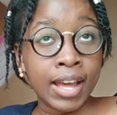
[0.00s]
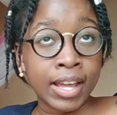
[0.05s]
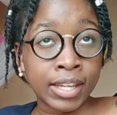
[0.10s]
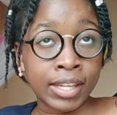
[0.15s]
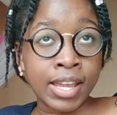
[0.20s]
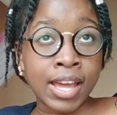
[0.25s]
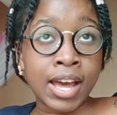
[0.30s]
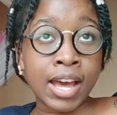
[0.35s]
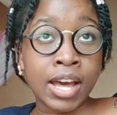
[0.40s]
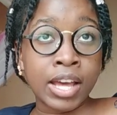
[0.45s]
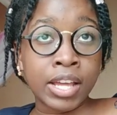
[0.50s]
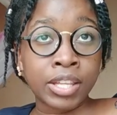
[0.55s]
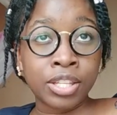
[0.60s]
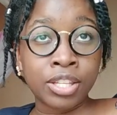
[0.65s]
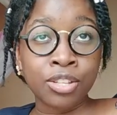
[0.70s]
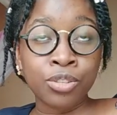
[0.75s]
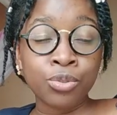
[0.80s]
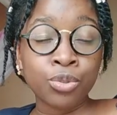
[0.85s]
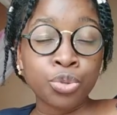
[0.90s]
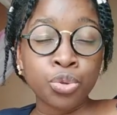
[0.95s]
Yeah,
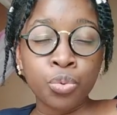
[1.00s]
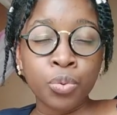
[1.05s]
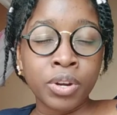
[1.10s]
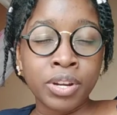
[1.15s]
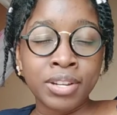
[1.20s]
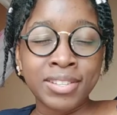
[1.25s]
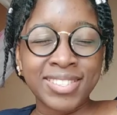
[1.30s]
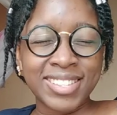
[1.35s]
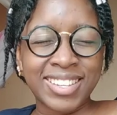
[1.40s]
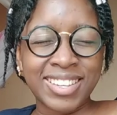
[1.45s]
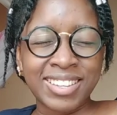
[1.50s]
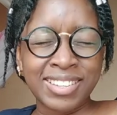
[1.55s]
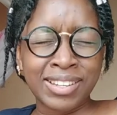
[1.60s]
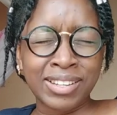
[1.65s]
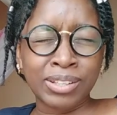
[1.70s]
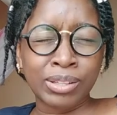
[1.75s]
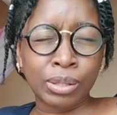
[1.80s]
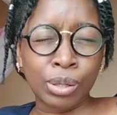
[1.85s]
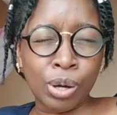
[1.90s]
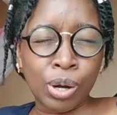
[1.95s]
you two weren't getting
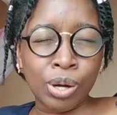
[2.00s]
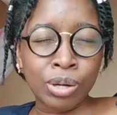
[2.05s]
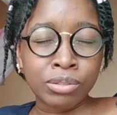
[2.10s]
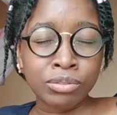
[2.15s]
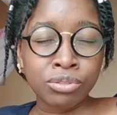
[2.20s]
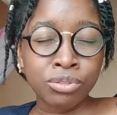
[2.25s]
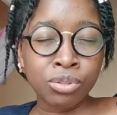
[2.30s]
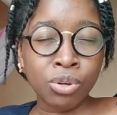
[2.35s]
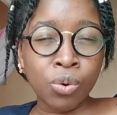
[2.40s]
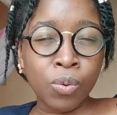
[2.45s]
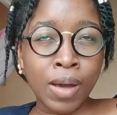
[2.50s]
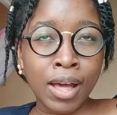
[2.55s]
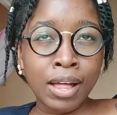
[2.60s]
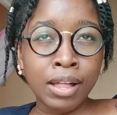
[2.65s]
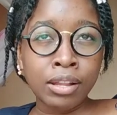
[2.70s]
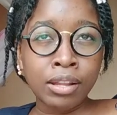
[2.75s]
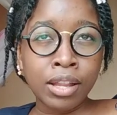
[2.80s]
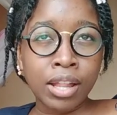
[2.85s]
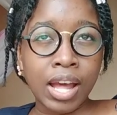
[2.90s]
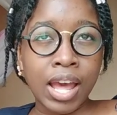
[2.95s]
along so
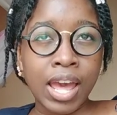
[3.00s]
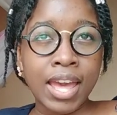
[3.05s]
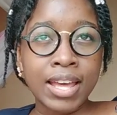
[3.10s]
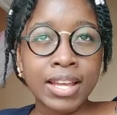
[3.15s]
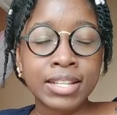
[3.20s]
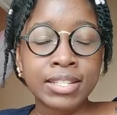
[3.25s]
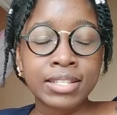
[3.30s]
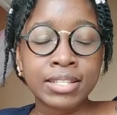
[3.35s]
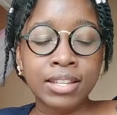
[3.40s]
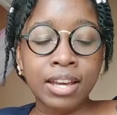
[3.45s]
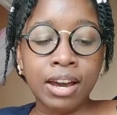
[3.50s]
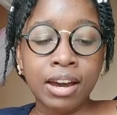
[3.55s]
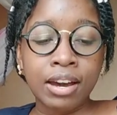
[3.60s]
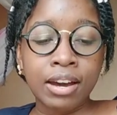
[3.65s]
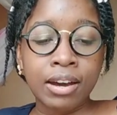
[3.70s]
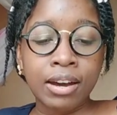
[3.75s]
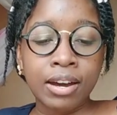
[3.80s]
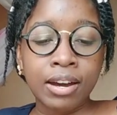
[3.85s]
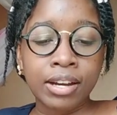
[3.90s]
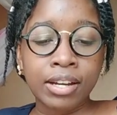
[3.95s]
well, and
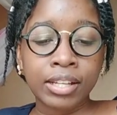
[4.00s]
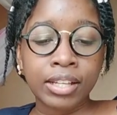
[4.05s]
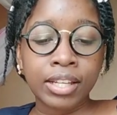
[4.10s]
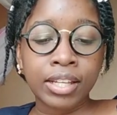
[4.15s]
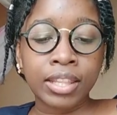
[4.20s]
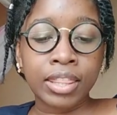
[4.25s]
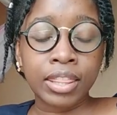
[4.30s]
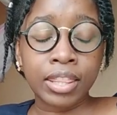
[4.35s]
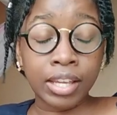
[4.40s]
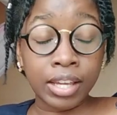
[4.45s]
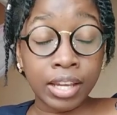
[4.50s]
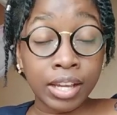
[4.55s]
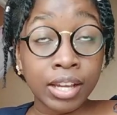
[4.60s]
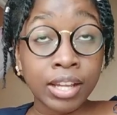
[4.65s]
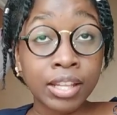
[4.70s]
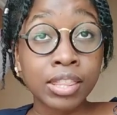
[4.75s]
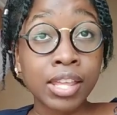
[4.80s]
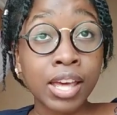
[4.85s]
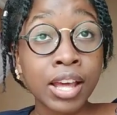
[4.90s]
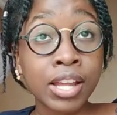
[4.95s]
I
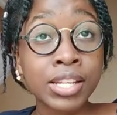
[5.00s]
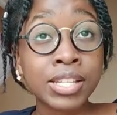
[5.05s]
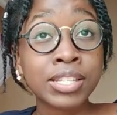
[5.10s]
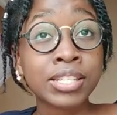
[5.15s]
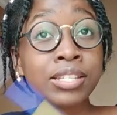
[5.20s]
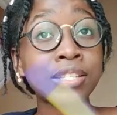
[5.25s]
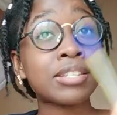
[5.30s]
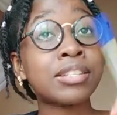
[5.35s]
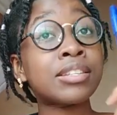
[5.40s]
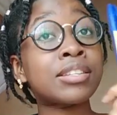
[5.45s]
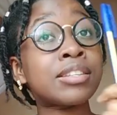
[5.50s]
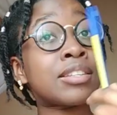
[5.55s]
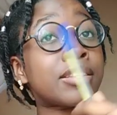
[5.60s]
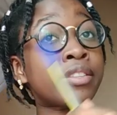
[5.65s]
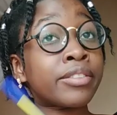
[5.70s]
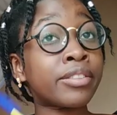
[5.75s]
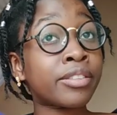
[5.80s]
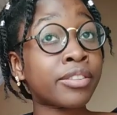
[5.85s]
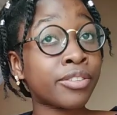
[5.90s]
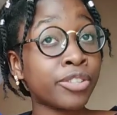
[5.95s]
think that
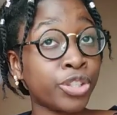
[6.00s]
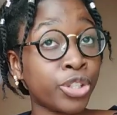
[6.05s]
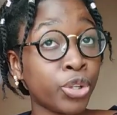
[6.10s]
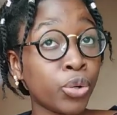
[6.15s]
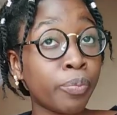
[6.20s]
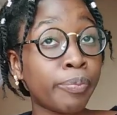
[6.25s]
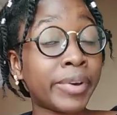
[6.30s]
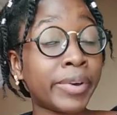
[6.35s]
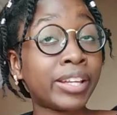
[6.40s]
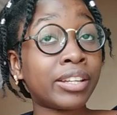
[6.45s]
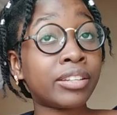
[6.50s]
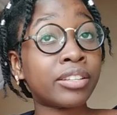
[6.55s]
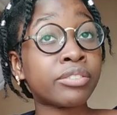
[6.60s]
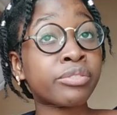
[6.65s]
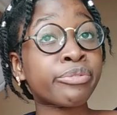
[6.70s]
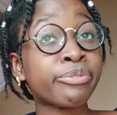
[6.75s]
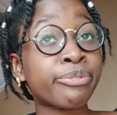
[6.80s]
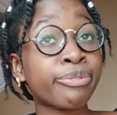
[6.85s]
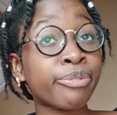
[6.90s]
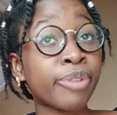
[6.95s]
the new bed
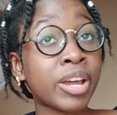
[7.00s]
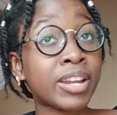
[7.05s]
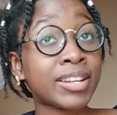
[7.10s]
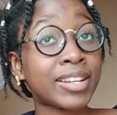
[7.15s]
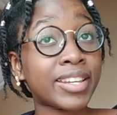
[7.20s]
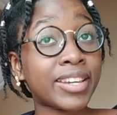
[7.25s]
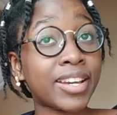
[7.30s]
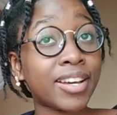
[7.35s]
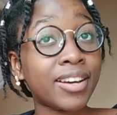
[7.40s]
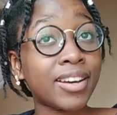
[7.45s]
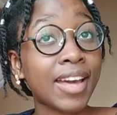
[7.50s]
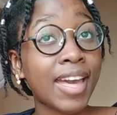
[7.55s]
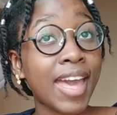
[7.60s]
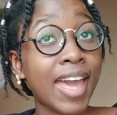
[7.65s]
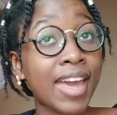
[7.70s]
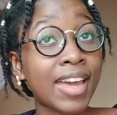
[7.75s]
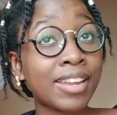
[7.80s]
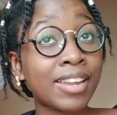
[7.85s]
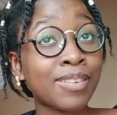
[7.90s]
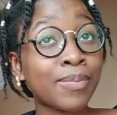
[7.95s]
is friendlier
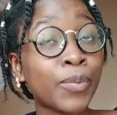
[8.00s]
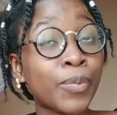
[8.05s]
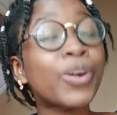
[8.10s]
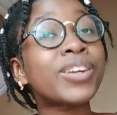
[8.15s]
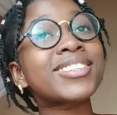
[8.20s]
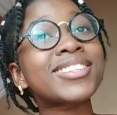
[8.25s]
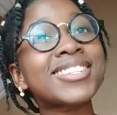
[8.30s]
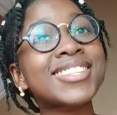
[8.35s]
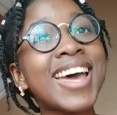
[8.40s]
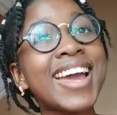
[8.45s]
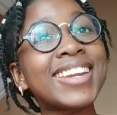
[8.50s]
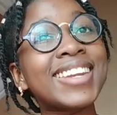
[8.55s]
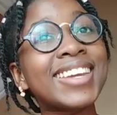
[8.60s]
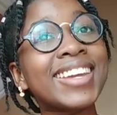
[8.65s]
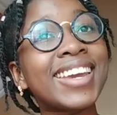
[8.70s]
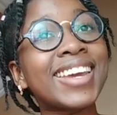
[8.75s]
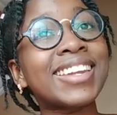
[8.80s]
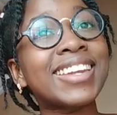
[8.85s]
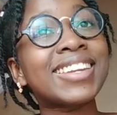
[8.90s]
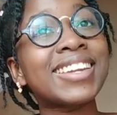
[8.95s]
and more
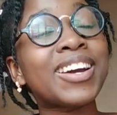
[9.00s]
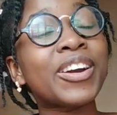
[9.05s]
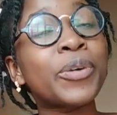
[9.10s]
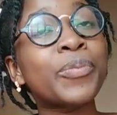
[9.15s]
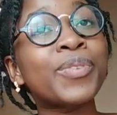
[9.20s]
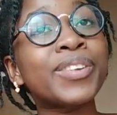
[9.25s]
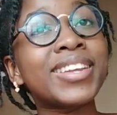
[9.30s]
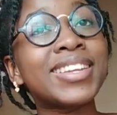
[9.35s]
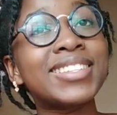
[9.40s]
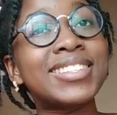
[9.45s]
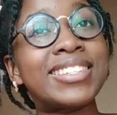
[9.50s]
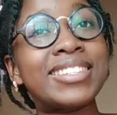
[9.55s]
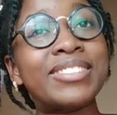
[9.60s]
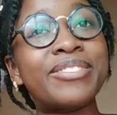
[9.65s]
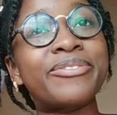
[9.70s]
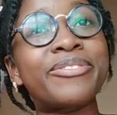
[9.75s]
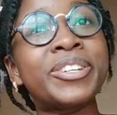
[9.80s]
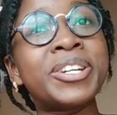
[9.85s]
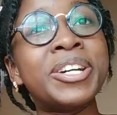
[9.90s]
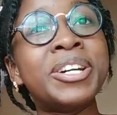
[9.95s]
understanding and accommodative.